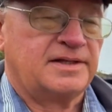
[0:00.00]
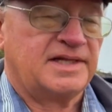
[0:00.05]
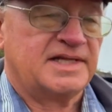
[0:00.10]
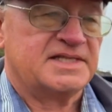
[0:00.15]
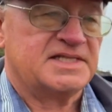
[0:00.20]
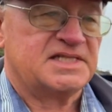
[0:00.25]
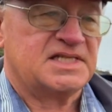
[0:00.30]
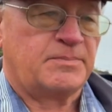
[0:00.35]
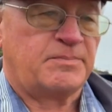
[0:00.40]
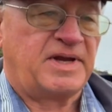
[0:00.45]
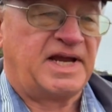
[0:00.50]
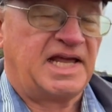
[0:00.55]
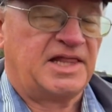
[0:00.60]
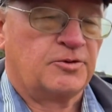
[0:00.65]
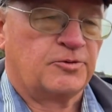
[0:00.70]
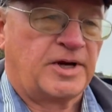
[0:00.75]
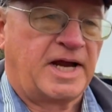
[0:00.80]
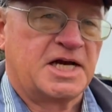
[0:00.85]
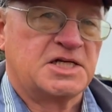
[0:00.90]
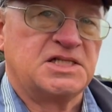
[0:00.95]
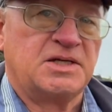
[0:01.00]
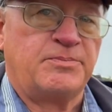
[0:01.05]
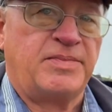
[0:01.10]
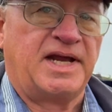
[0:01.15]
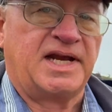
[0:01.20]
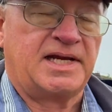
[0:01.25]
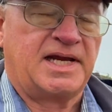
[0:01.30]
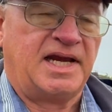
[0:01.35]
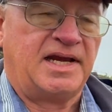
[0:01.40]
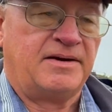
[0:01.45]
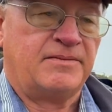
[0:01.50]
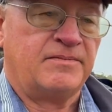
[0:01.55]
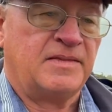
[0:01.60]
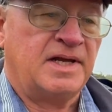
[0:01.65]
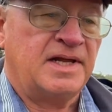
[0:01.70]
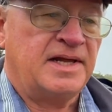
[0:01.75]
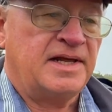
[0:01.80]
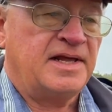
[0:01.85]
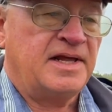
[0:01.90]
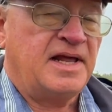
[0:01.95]
this is the pen that we're actually picking
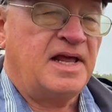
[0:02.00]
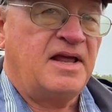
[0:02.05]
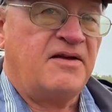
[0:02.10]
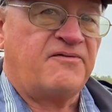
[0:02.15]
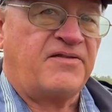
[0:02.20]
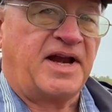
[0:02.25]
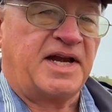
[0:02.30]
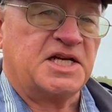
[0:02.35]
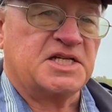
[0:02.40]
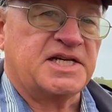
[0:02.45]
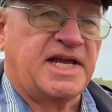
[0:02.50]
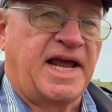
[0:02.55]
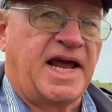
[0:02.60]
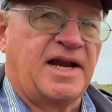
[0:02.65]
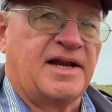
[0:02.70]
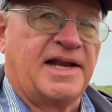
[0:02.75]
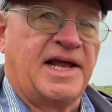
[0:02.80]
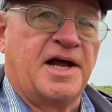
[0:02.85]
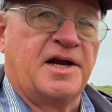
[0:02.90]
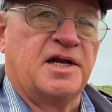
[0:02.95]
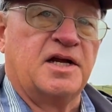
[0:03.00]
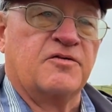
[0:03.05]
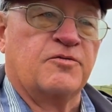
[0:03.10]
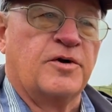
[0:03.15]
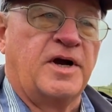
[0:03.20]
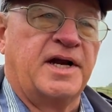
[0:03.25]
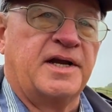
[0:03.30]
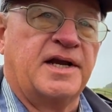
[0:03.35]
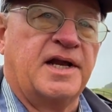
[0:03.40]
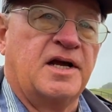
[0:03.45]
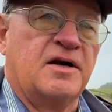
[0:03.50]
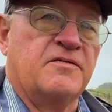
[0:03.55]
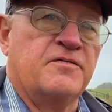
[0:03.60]
finished cattle out of right now